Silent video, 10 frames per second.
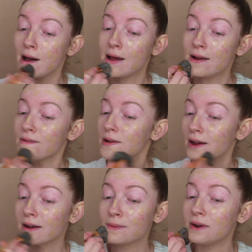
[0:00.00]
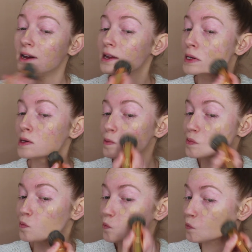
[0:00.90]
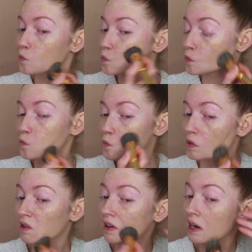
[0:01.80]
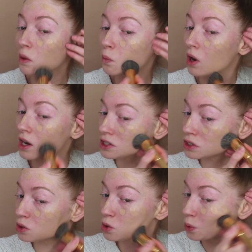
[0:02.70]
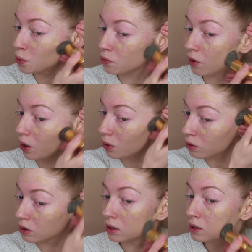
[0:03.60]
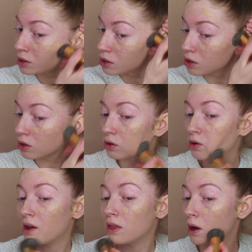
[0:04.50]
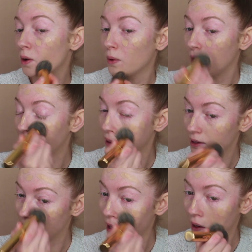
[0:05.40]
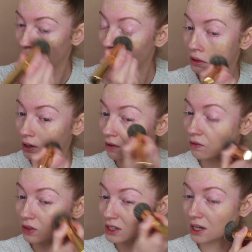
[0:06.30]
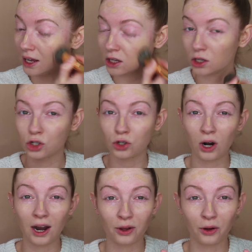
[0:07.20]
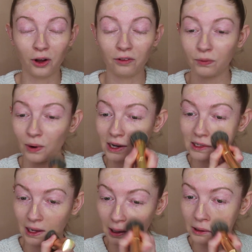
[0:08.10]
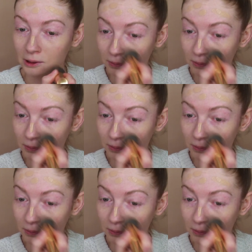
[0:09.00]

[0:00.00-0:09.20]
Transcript: And I feel like I'm dying. I've had like the worst sore throat throughout the whole week, and now I've got this like dry cough where it's like